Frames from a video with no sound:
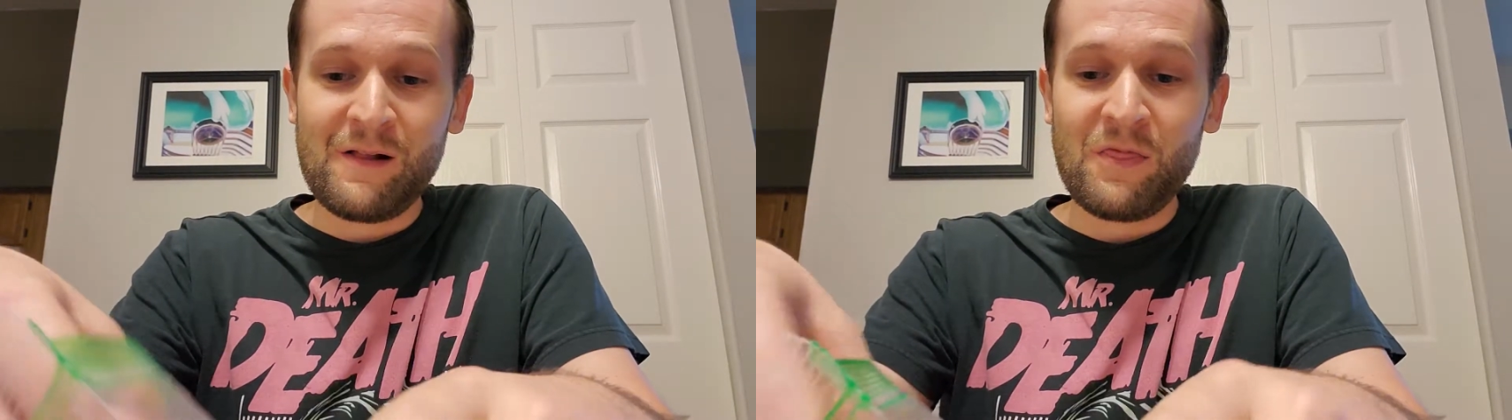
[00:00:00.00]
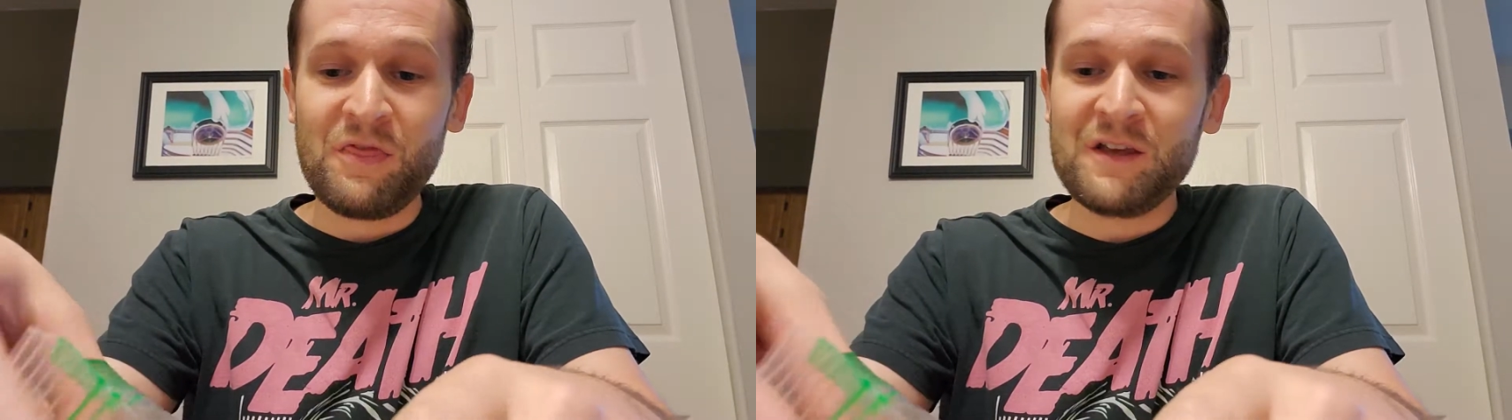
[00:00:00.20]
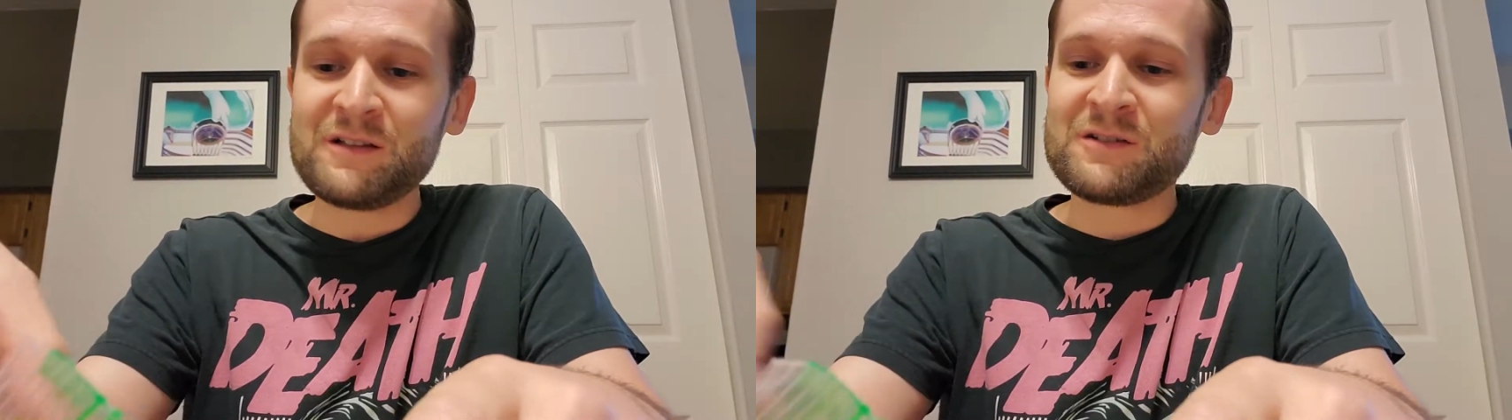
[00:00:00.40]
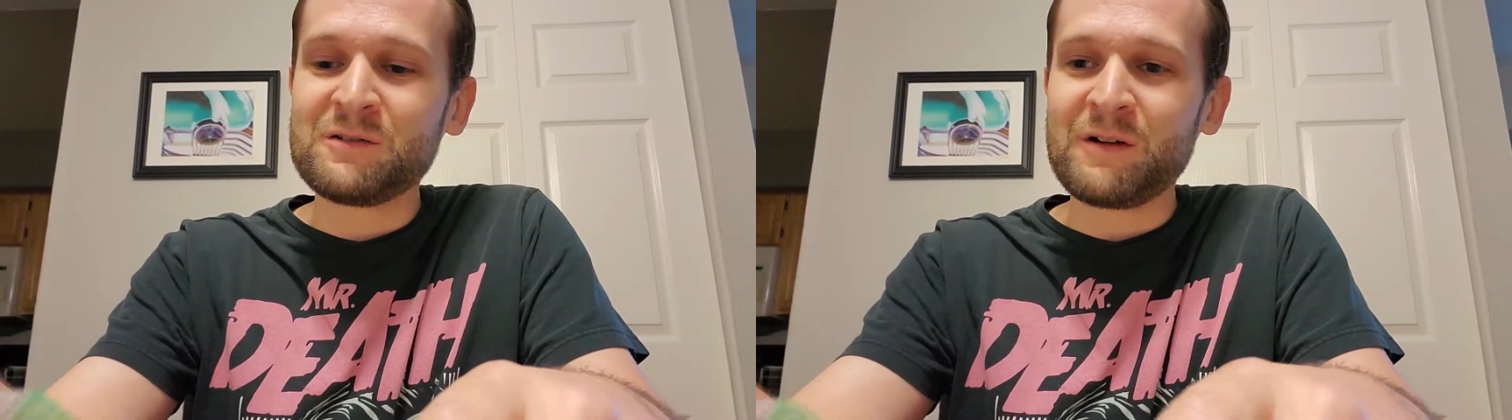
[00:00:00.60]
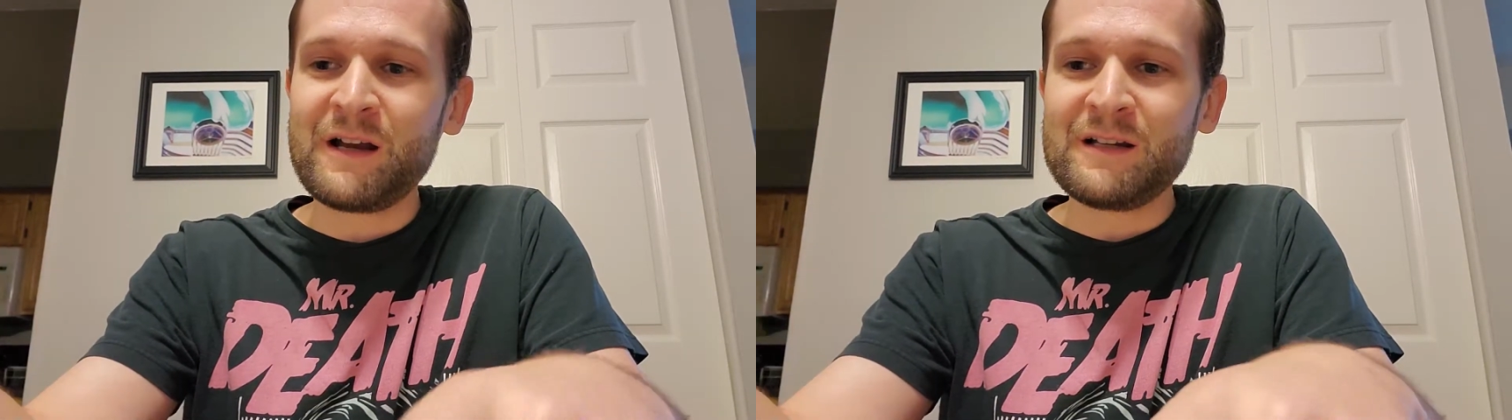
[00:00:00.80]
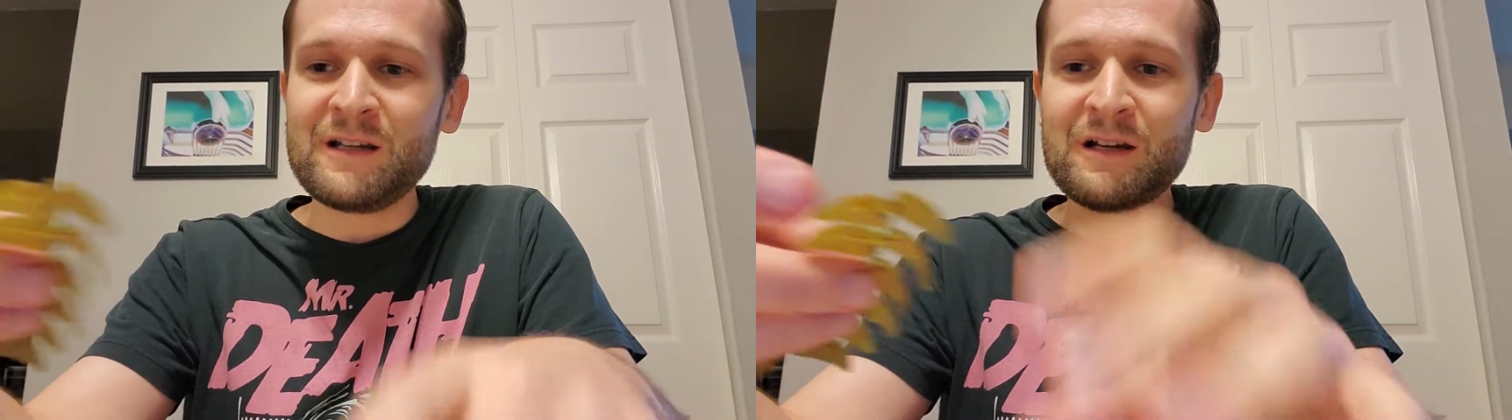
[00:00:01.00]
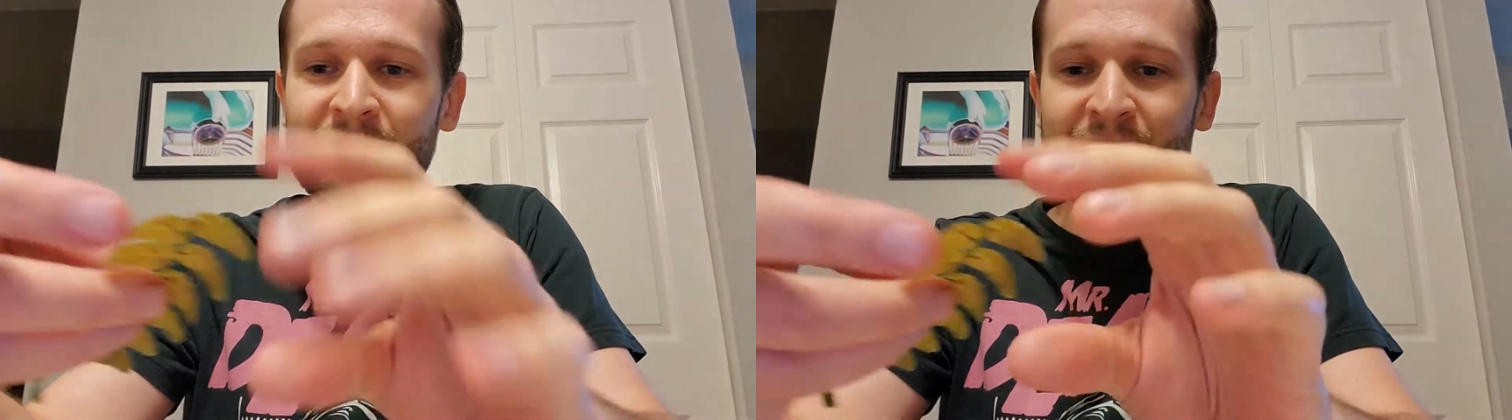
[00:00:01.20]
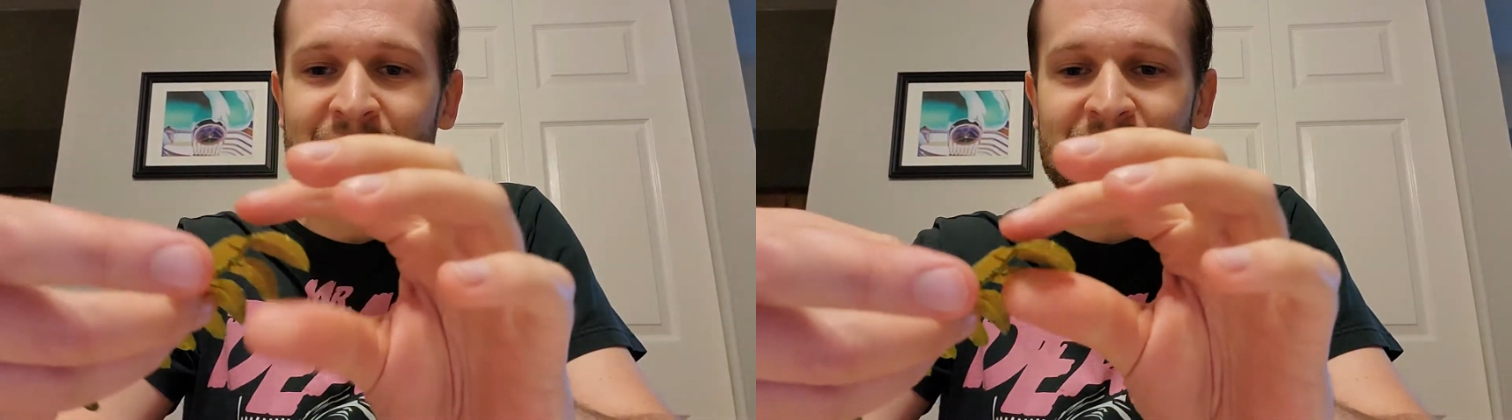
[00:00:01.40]
This right here
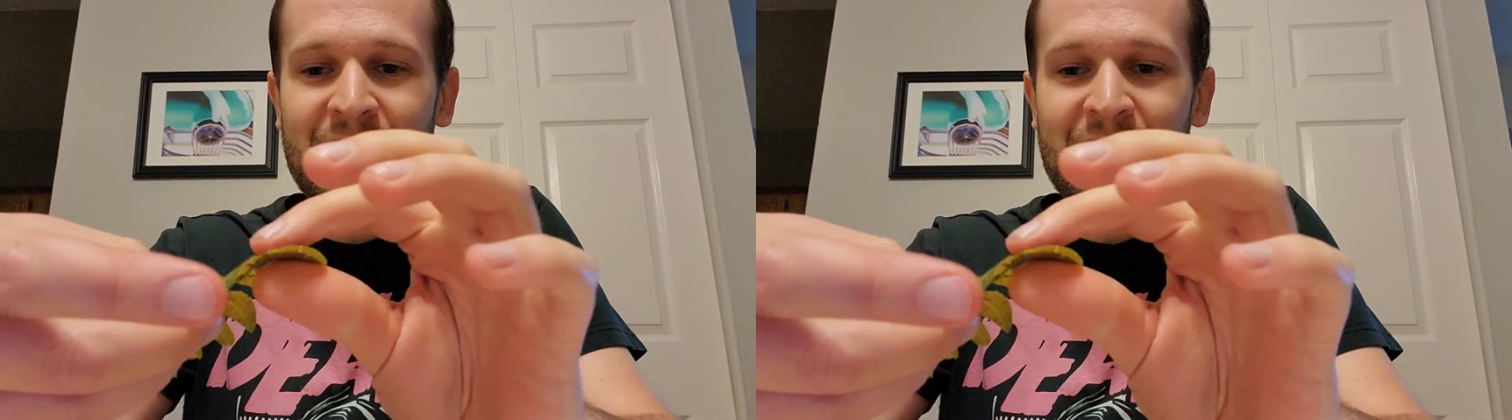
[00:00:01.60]
is